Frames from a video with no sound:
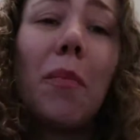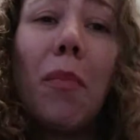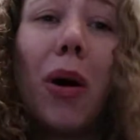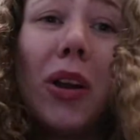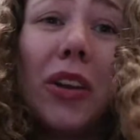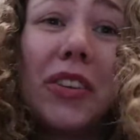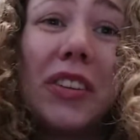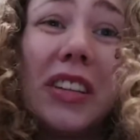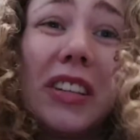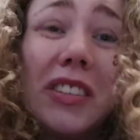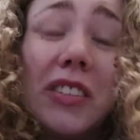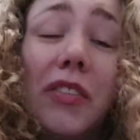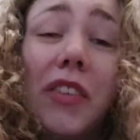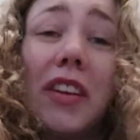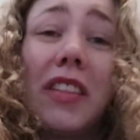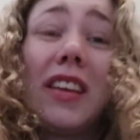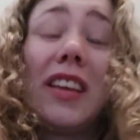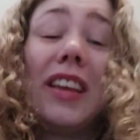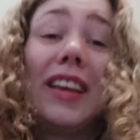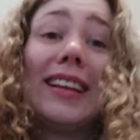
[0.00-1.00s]
in politics, if
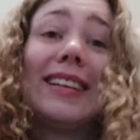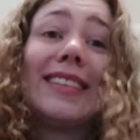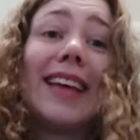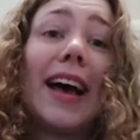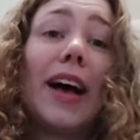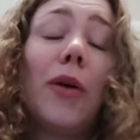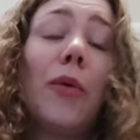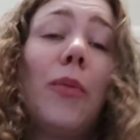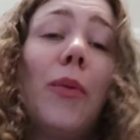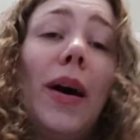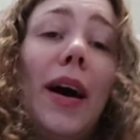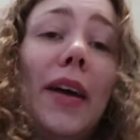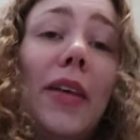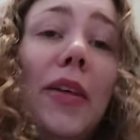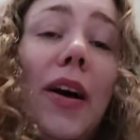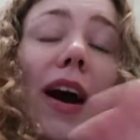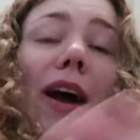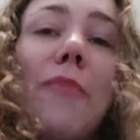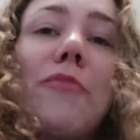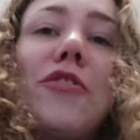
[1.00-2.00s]
anything, you can tell
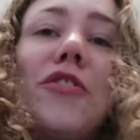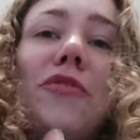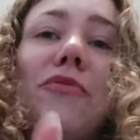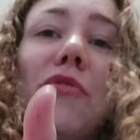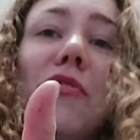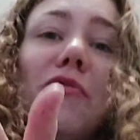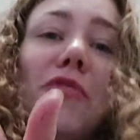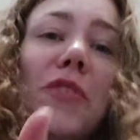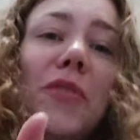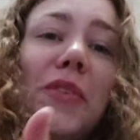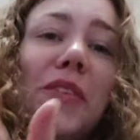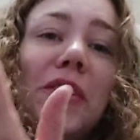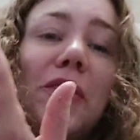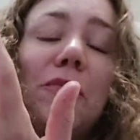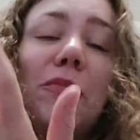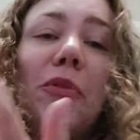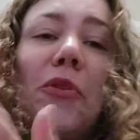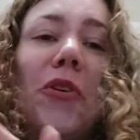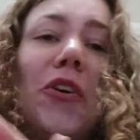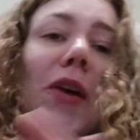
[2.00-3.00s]
by, I'm just reviewing
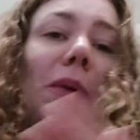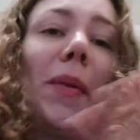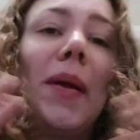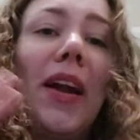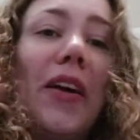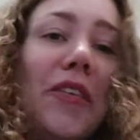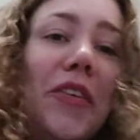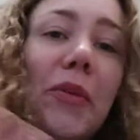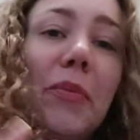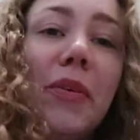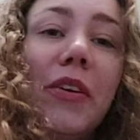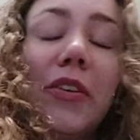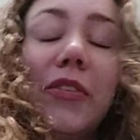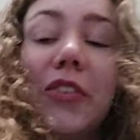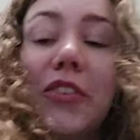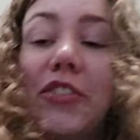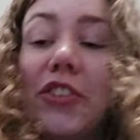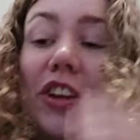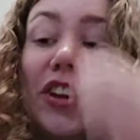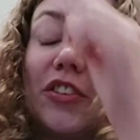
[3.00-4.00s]
this programme and having a bit
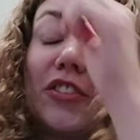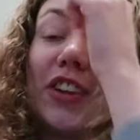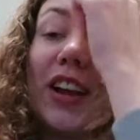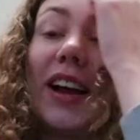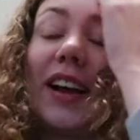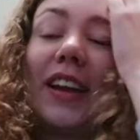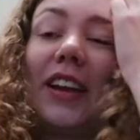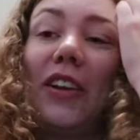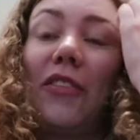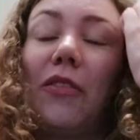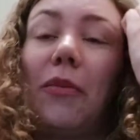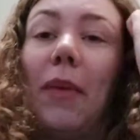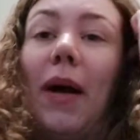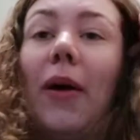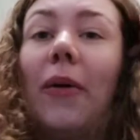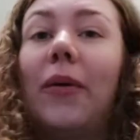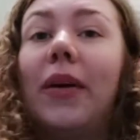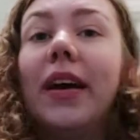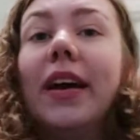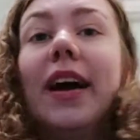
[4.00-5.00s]
of a chit chat here
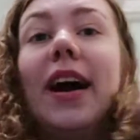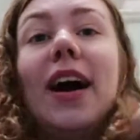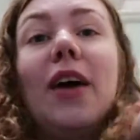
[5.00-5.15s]
about it.